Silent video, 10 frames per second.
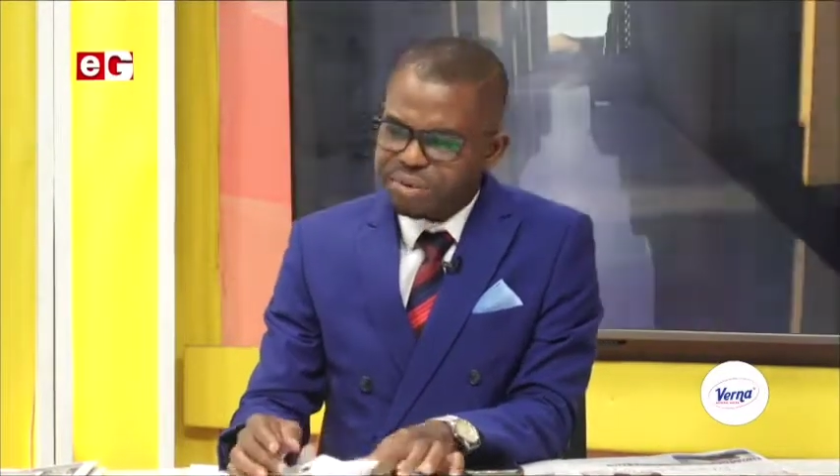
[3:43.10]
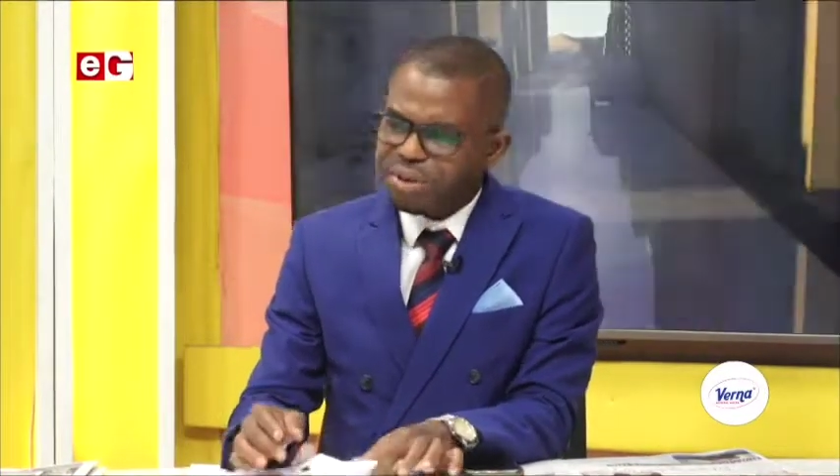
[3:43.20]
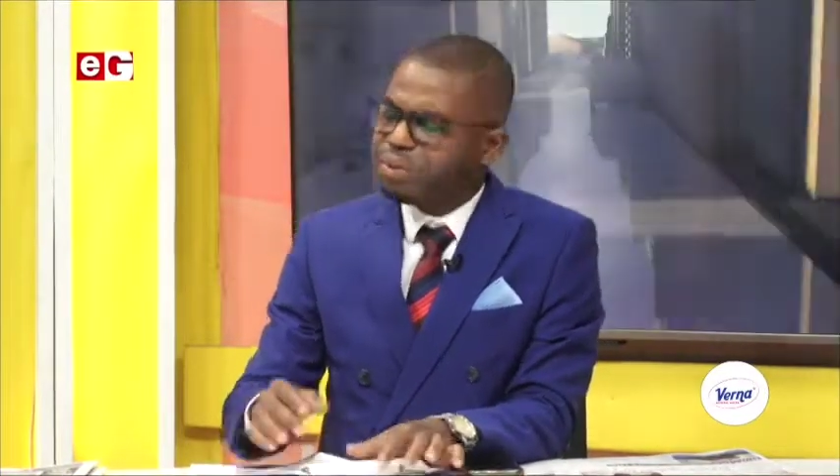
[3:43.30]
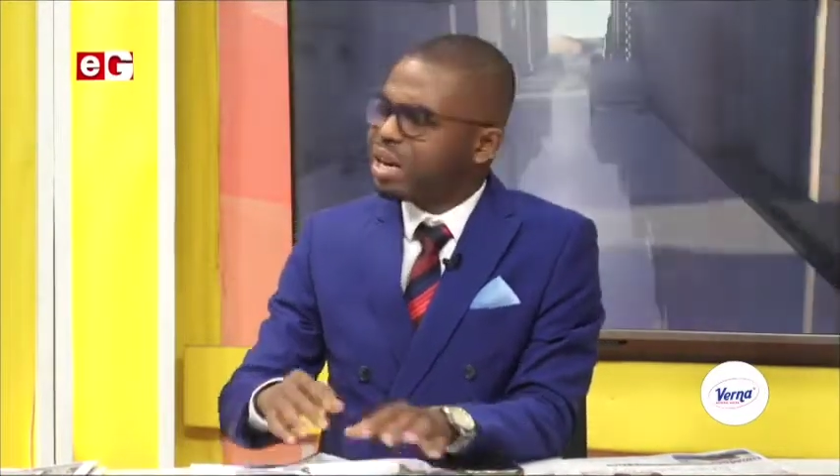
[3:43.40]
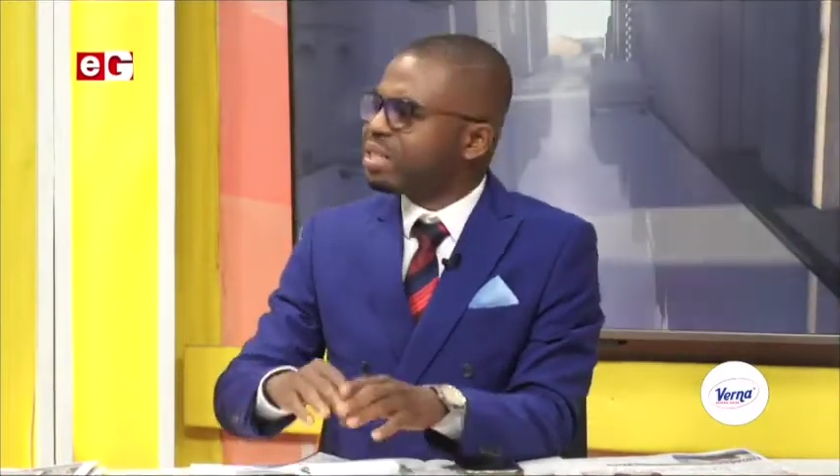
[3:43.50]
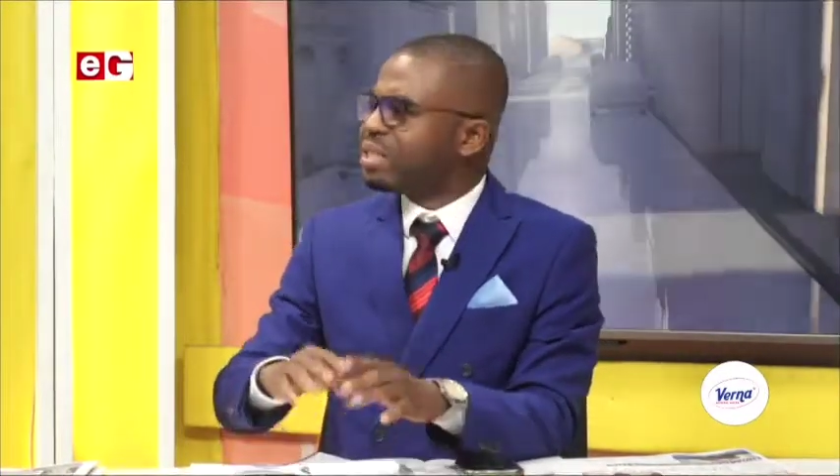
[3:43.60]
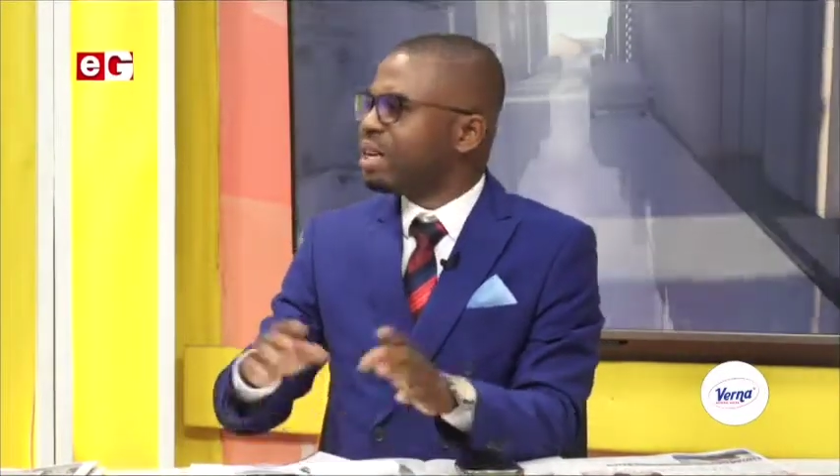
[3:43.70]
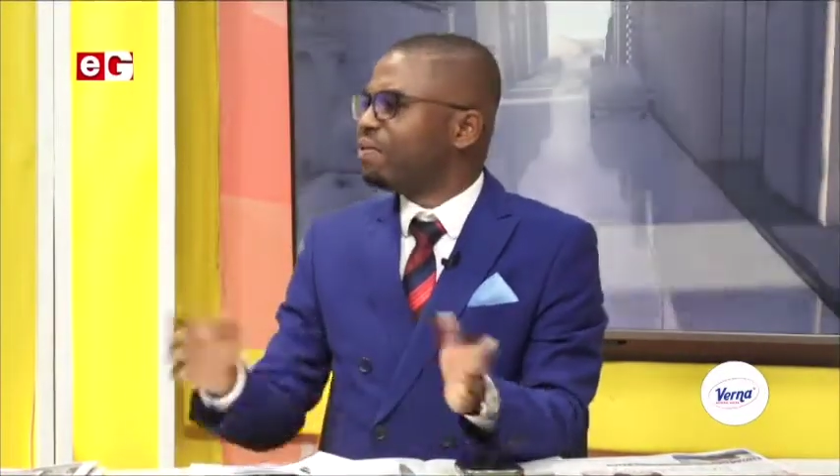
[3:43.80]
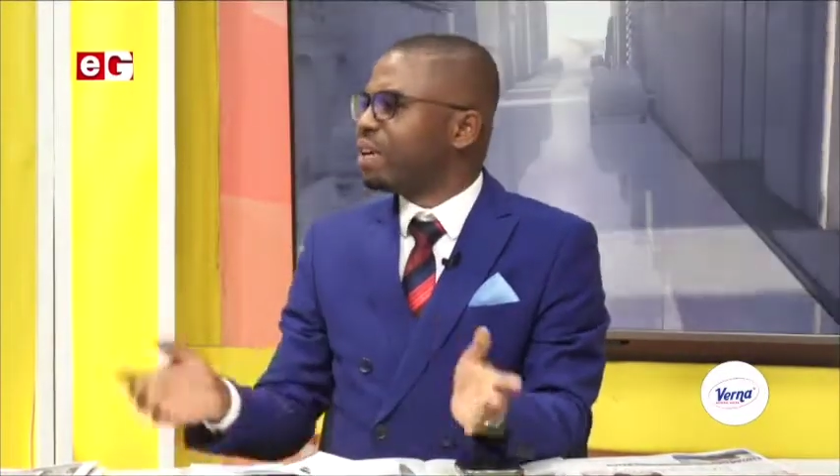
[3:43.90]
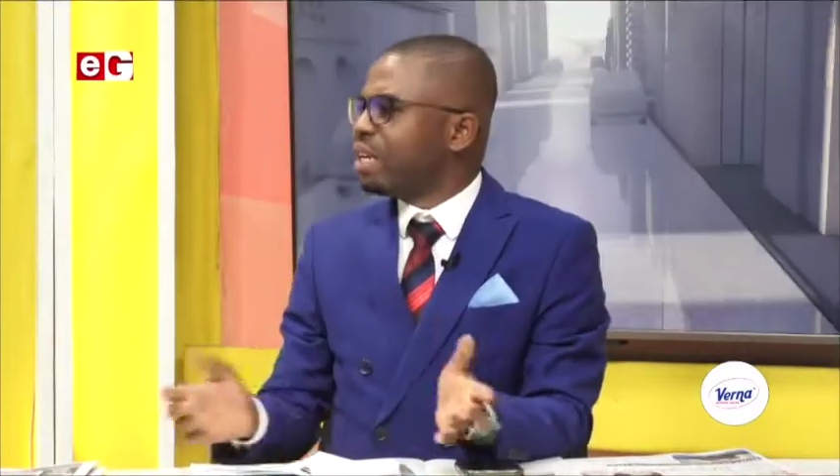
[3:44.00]
you yasa
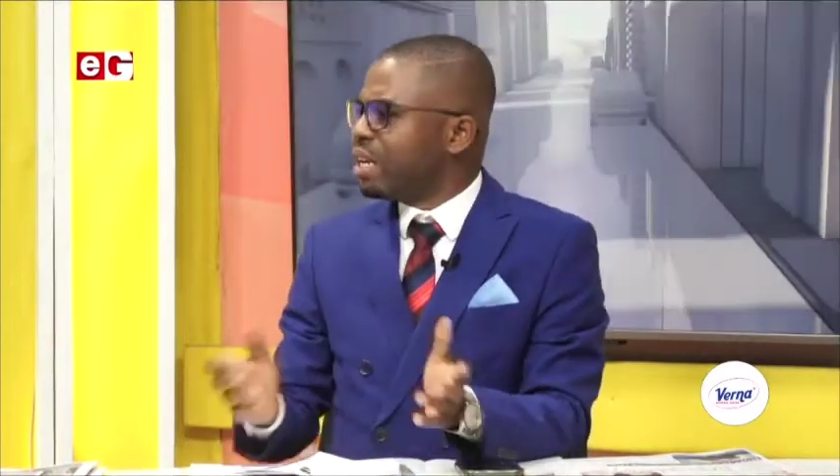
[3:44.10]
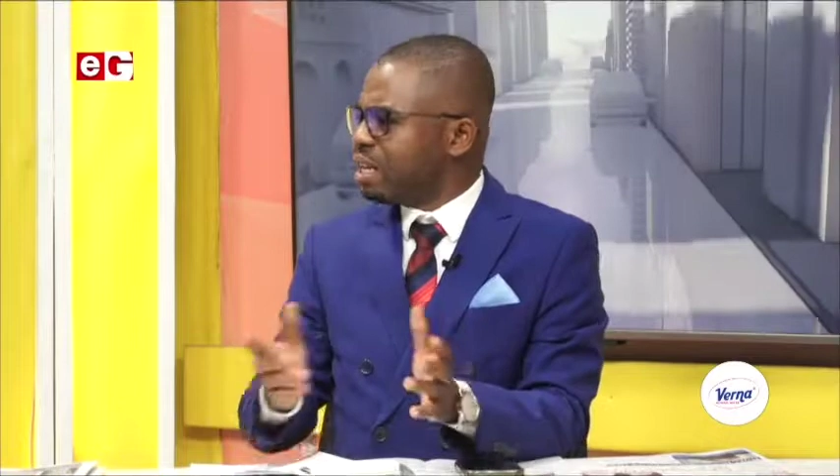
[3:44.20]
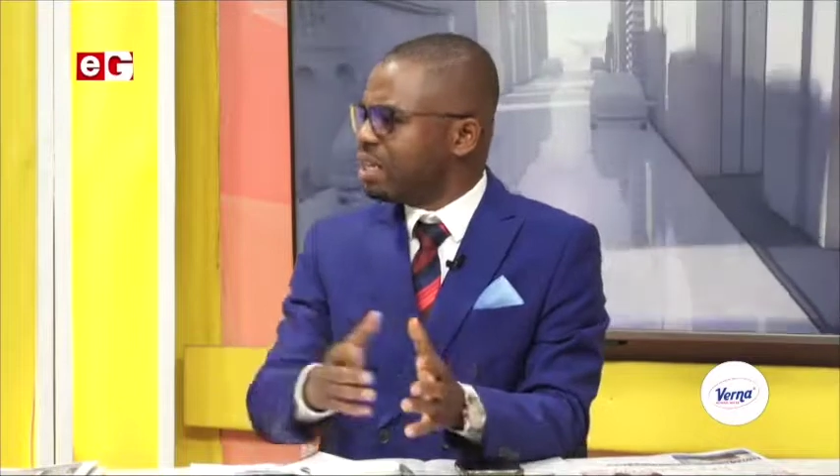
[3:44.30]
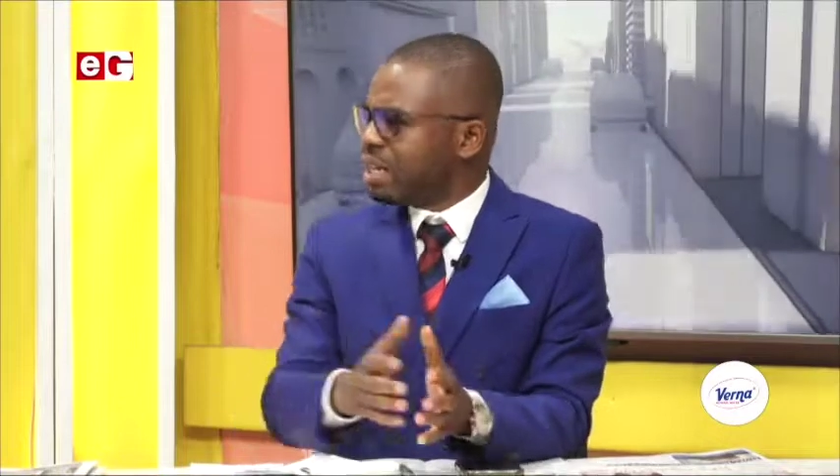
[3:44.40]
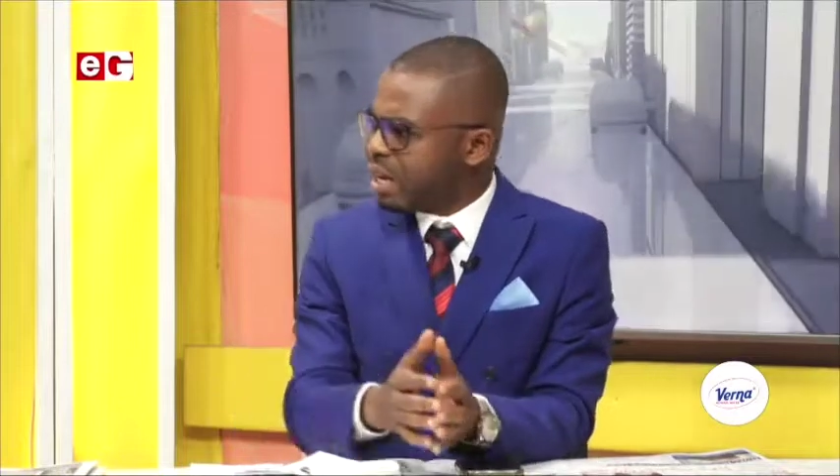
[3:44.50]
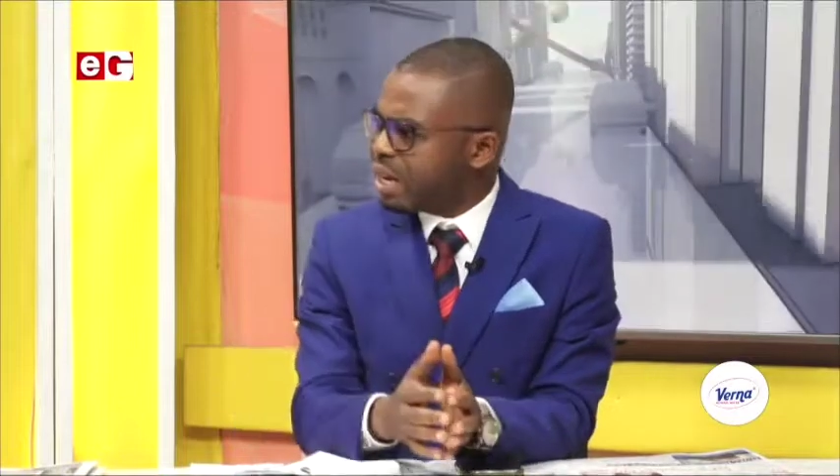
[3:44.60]
fane